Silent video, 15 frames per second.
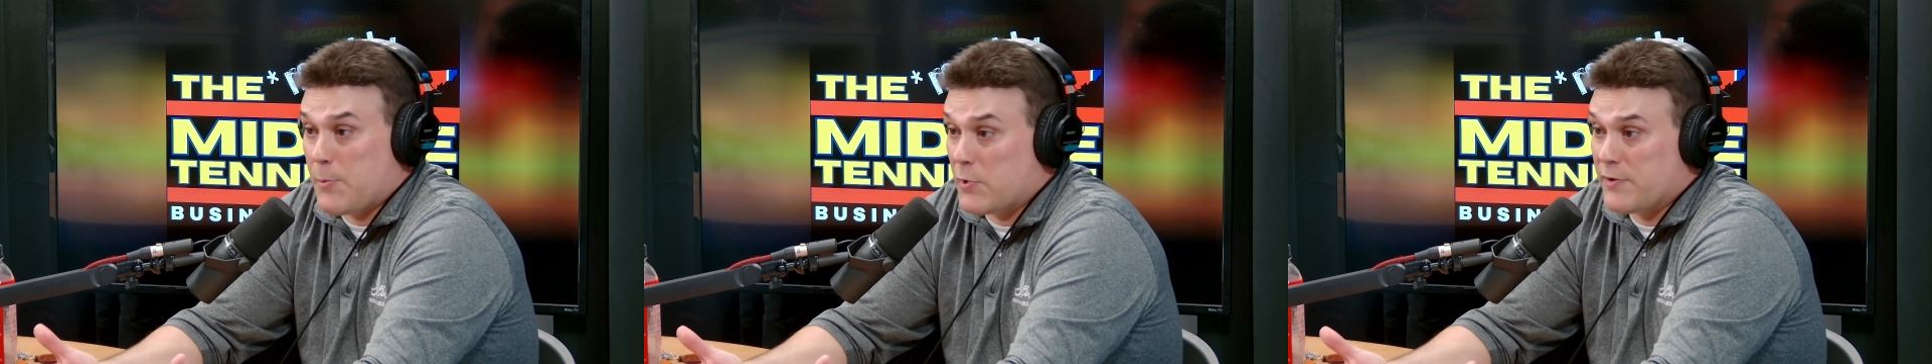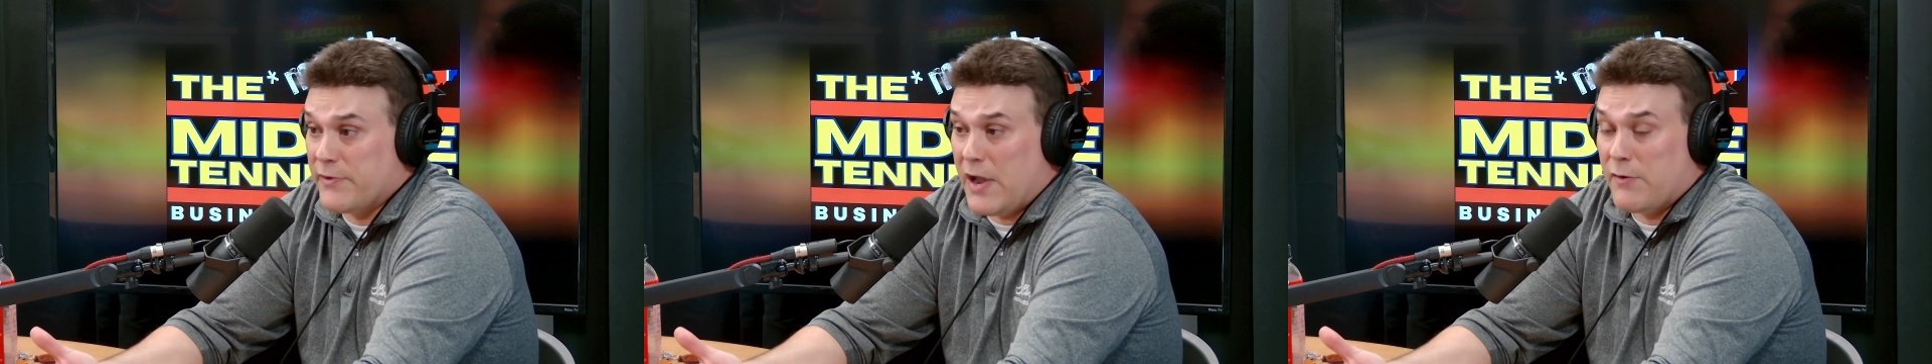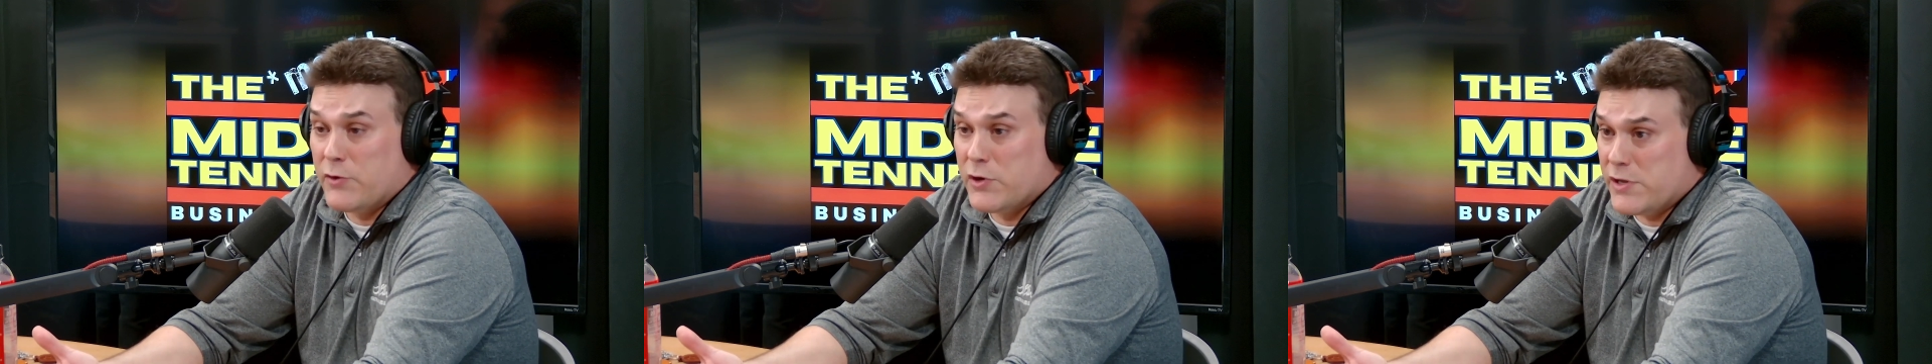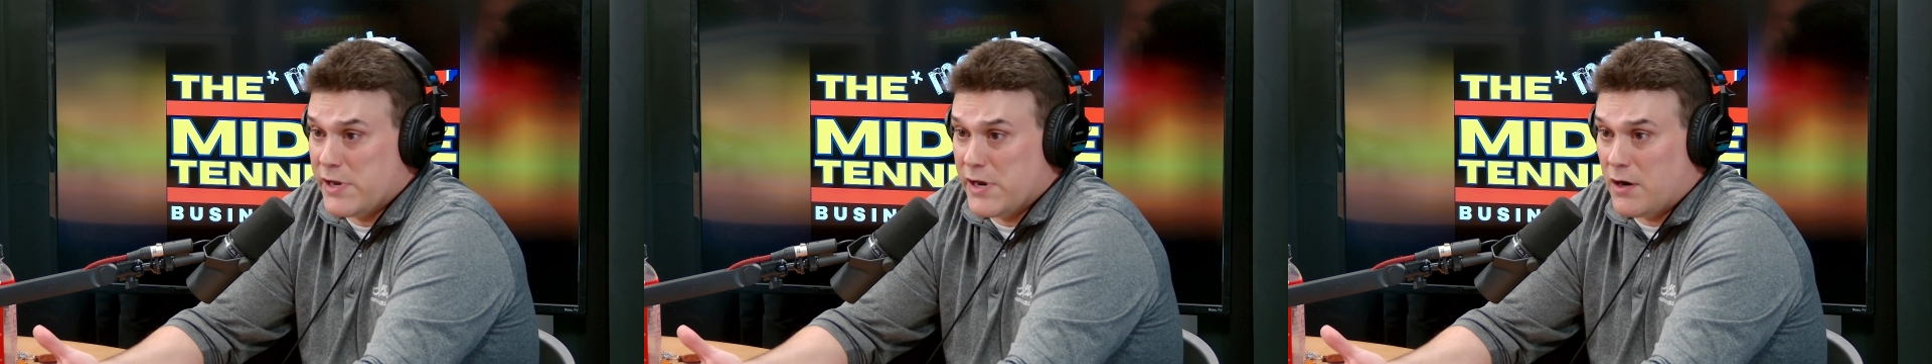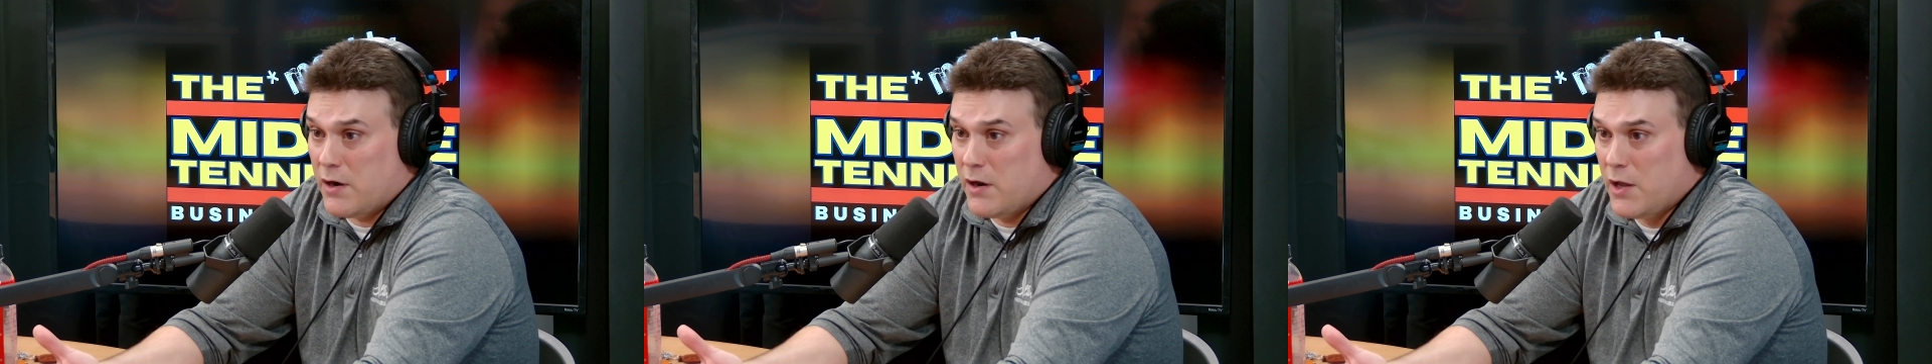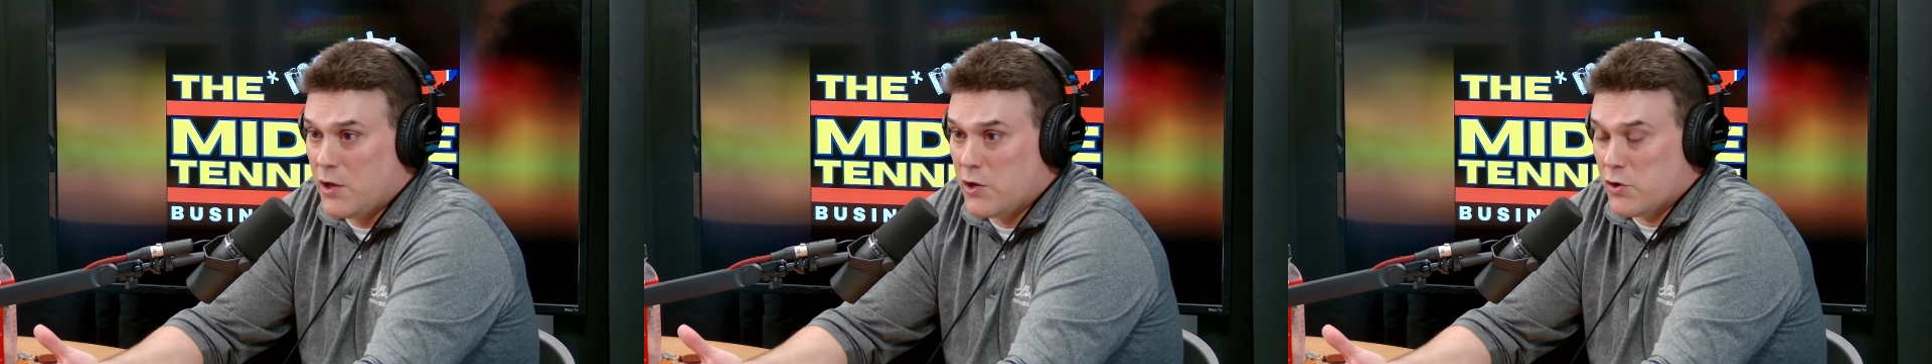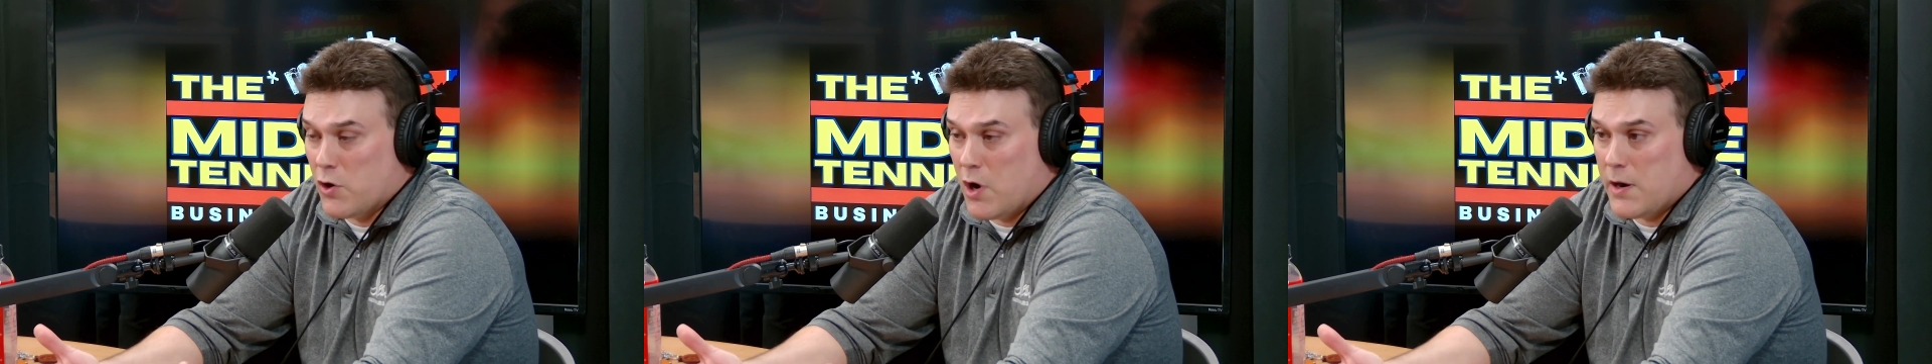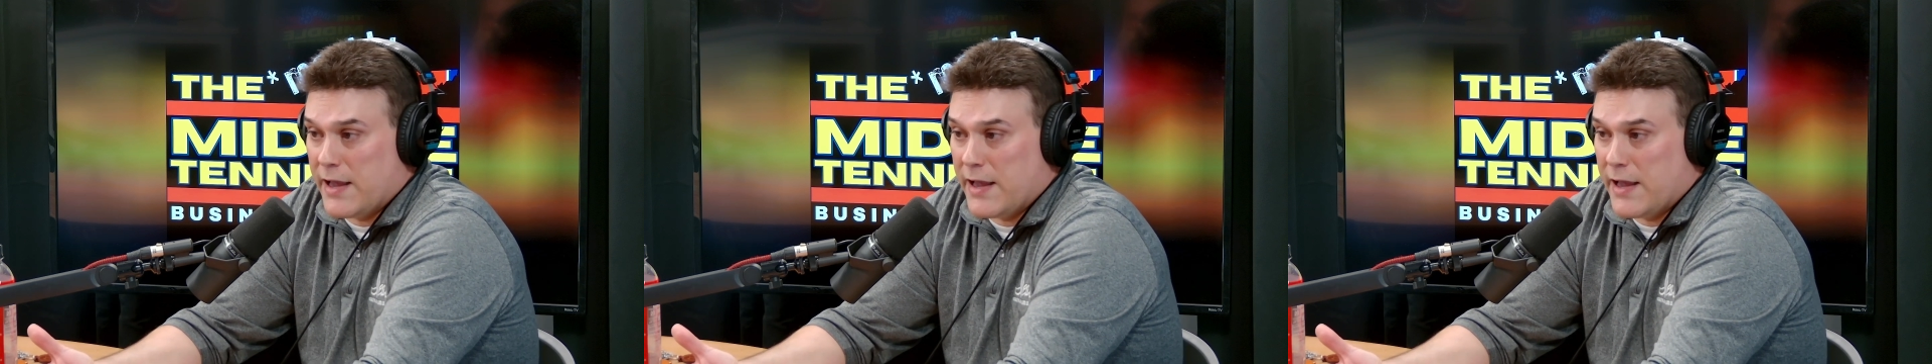But if every year you're on